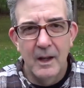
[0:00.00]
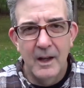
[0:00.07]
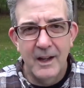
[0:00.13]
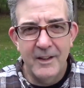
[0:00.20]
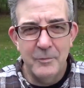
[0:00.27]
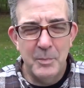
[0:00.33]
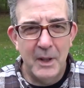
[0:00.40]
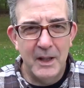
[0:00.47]

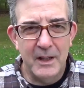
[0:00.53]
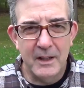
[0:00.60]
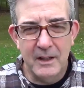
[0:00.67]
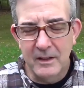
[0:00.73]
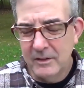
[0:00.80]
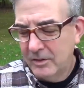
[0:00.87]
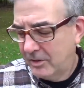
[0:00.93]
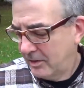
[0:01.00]
I have pellet
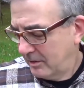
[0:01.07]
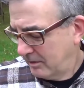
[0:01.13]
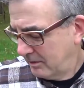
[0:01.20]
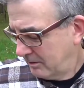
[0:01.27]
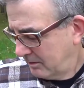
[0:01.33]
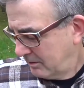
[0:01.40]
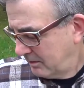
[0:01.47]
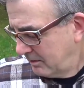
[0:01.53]
guns.
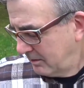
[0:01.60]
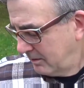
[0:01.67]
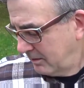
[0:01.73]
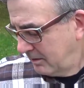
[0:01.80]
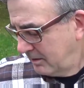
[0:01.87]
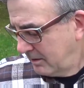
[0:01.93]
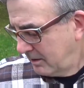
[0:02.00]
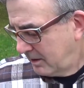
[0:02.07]

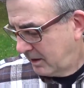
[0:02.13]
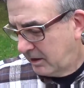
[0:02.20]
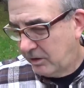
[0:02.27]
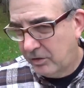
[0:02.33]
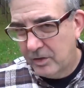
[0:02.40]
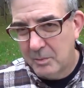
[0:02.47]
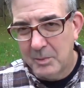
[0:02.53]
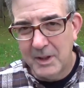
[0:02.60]
I
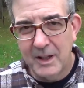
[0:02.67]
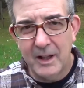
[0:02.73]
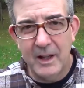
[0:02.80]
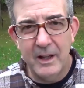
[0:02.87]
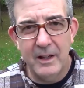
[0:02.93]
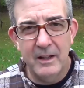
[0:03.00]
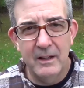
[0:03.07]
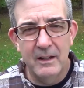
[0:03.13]
use them a lot,